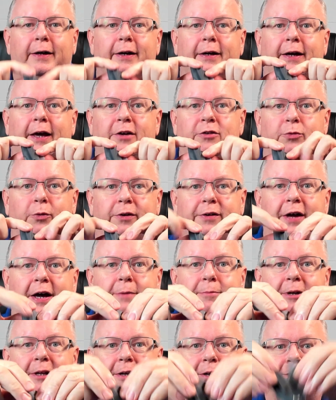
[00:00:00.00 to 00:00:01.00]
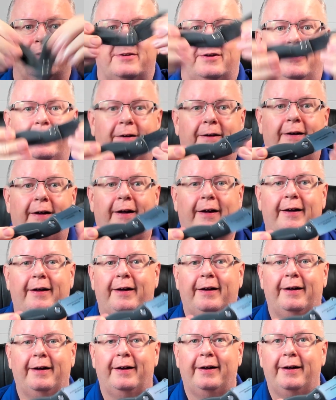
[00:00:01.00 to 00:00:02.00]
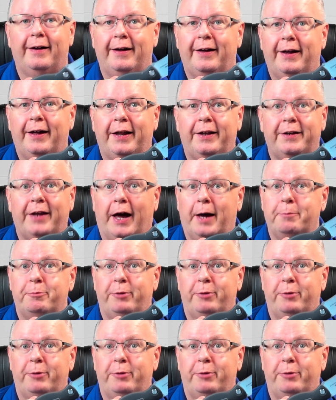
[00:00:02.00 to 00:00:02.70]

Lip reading: guess what time it is? Time to